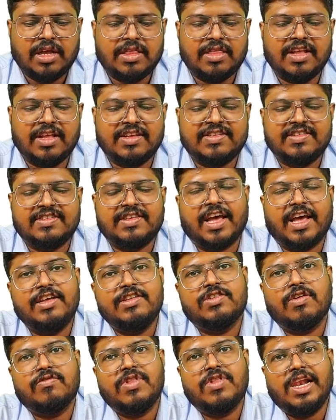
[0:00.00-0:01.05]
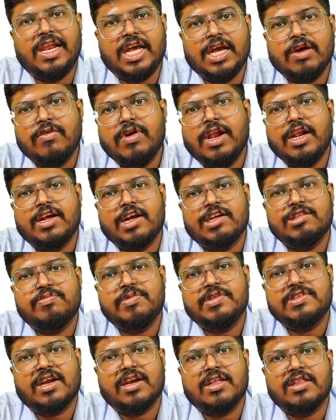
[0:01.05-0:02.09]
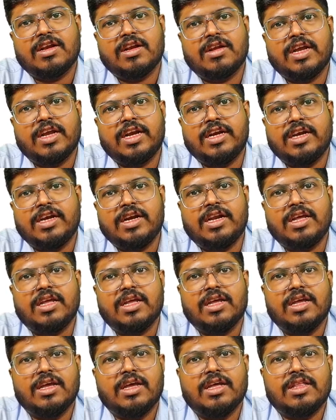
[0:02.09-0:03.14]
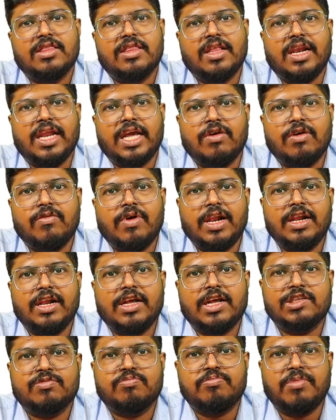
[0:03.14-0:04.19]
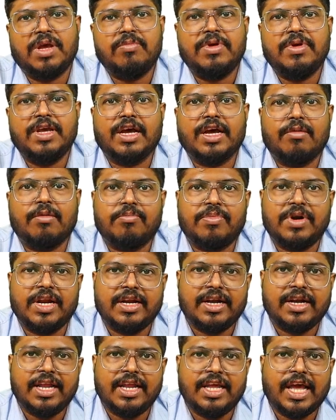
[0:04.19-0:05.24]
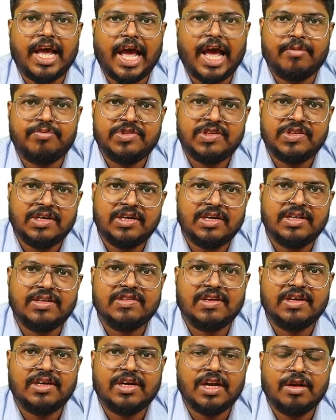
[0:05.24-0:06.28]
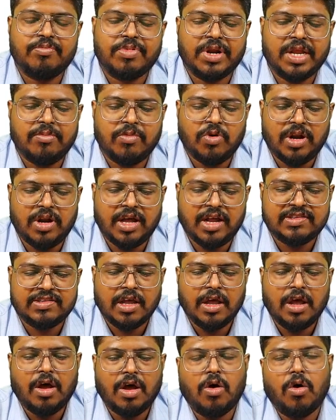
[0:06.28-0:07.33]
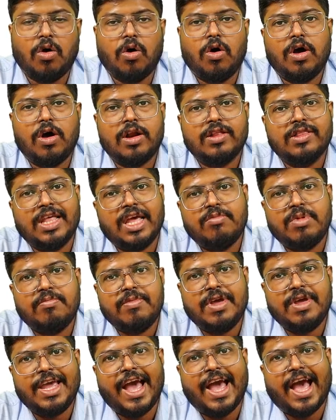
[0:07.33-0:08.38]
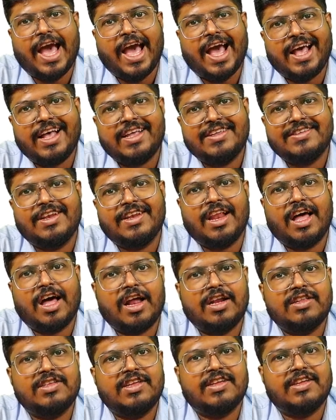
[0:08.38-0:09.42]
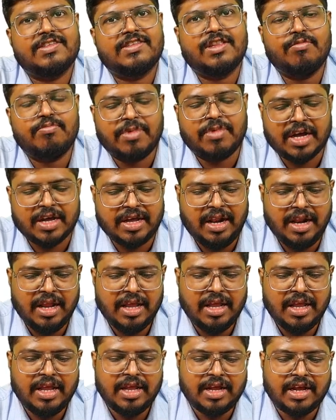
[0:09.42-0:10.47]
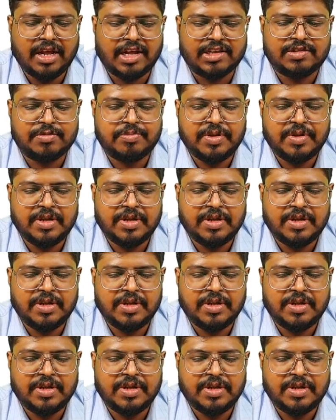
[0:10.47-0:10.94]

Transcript: The size of the lingual cusp is another entity. The lingual cusp may be completely absent in certain premolars, or they may be as large as the buccal cusp.